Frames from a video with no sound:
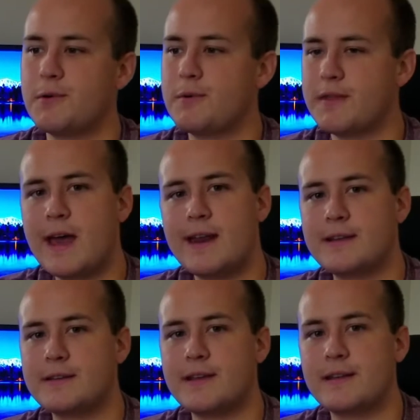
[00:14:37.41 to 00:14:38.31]
Well, with that,
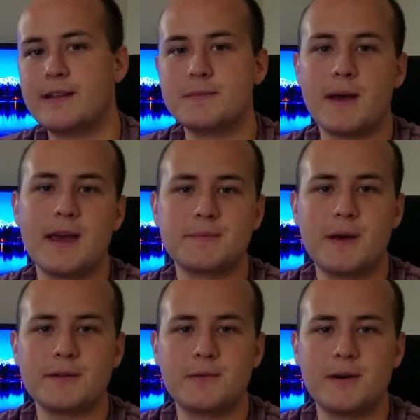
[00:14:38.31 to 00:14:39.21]
it's just like, does my
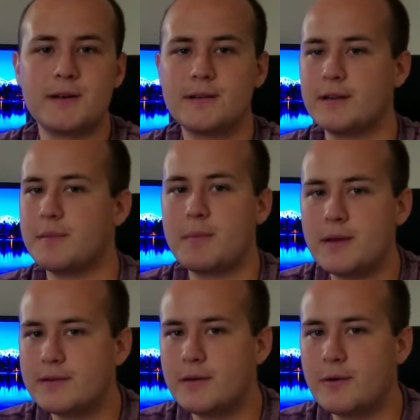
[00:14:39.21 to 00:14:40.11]
Xbox work? Does my
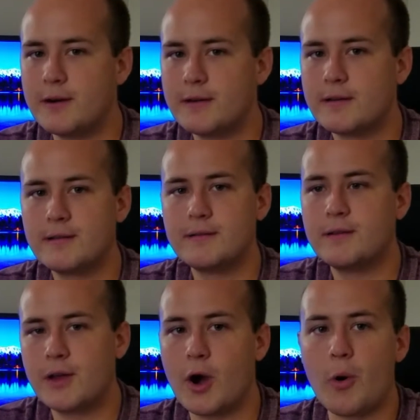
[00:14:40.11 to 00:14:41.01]
PC work?
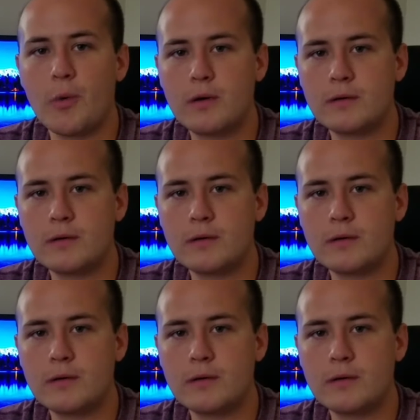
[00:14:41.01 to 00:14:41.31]
Go.